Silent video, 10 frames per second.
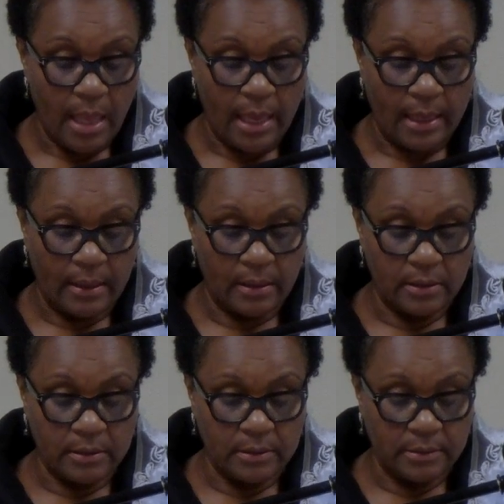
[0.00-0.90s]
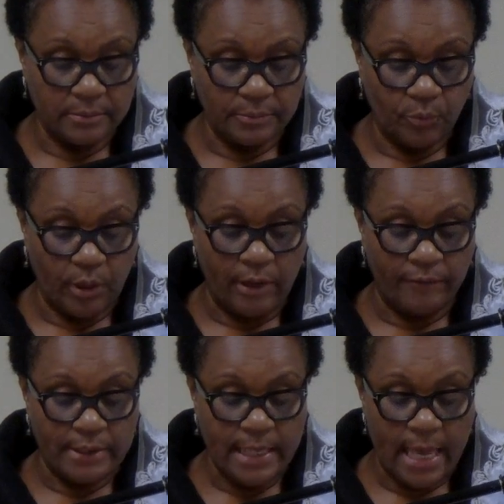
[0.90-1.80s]
and uh,
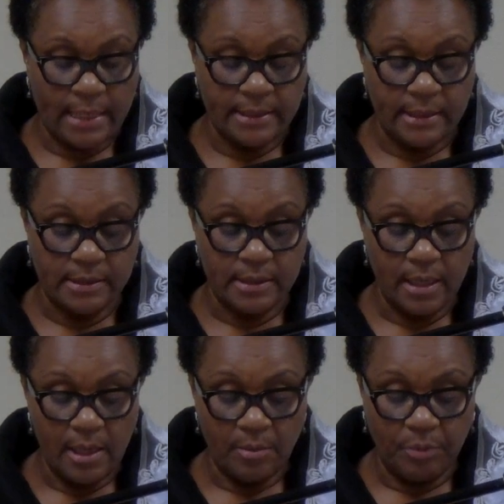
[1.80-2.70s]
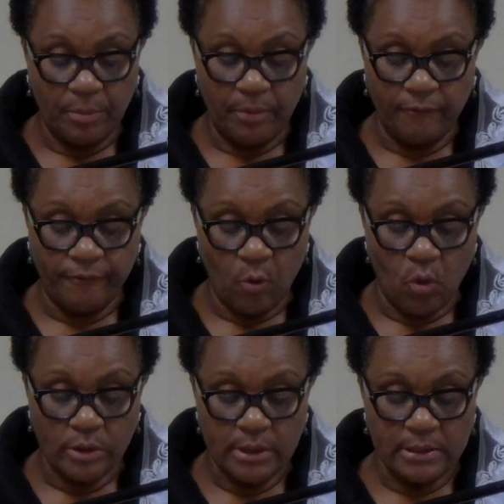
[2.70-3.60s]
whatever task He's put before us.